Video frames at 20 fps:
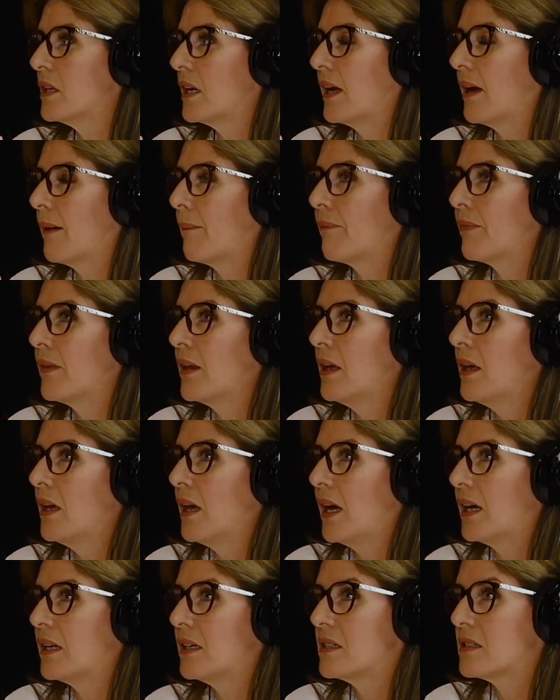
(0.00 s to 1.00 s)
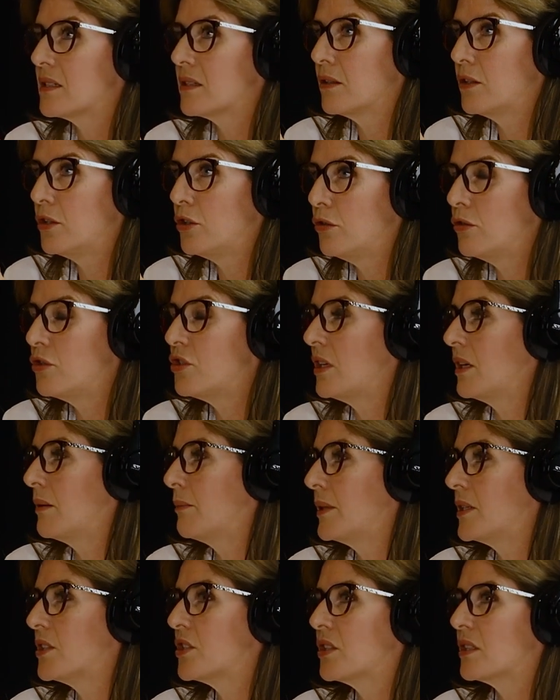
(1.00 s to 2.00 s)
and it's hugely
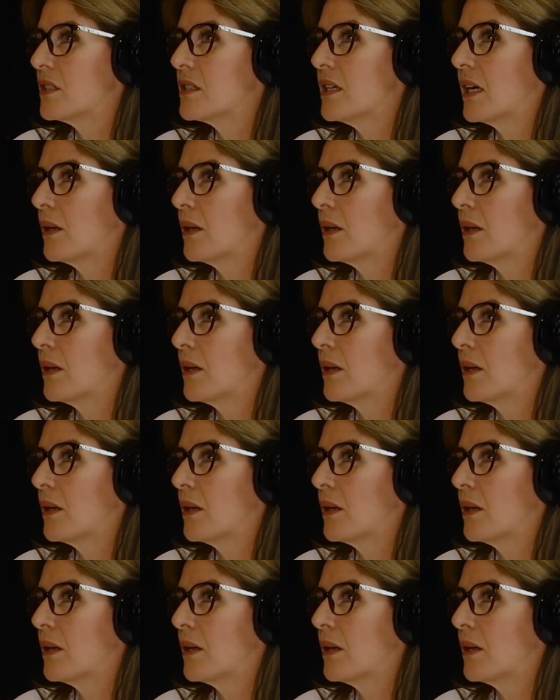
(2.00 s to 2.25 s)
ambitious,